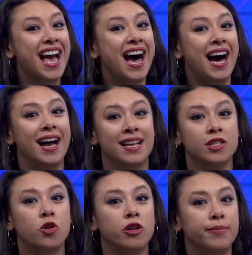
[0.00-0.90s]
uh, and
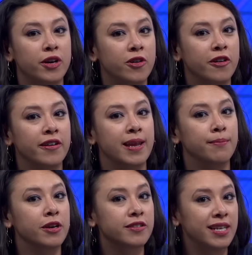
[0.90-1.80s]
Torbjorn
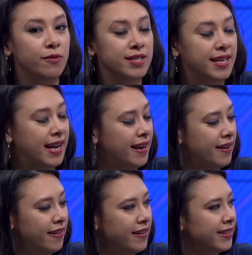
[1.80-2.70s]
and Mercy was
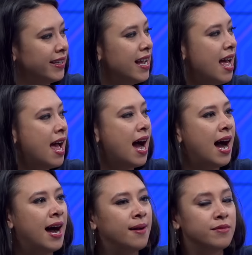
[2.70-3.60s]
there, and
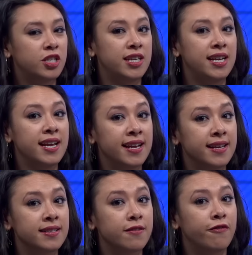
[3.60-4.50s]
um, she
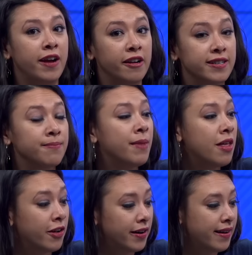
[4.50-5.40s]
is Pharah's
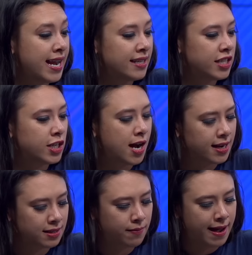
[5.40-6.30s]
mother, and she
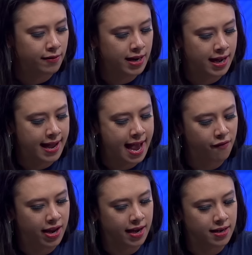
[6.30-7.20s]
talks about uh,
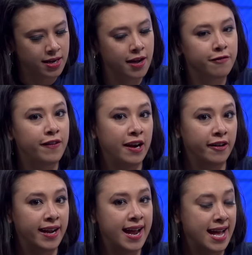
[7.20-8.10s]
having young
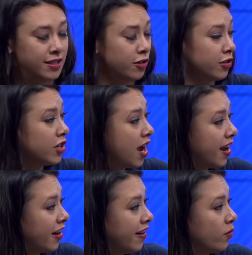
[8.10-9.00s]
Pharah as her
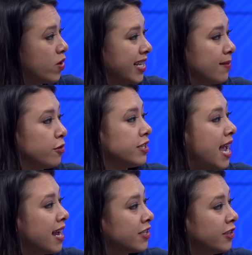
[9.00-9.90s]
daughter and wanting to
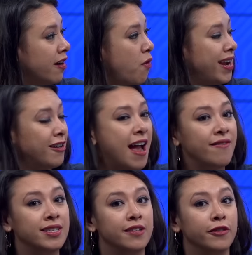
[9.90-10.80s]
protect her and wanting to
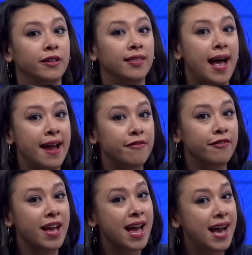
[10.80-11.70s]
have a different
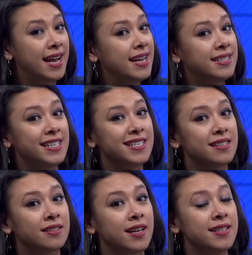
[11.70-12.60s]
life. Uh, it does,
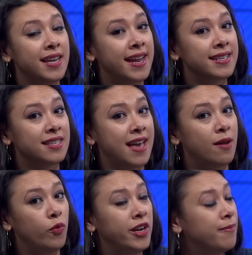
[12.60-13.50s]
does hint
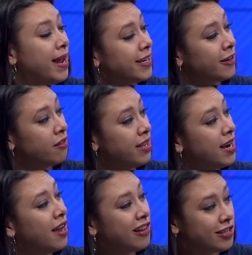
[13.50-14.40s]
that Widowmaker, the
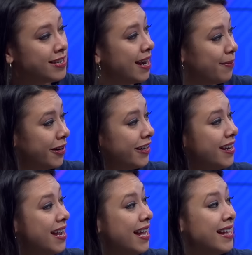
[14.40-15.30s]
other sniper,
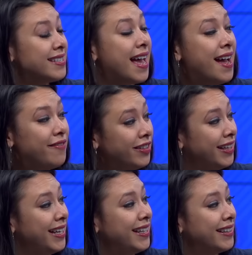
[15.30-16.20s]
is
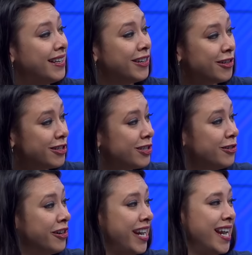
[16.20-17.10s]
heavily in her story.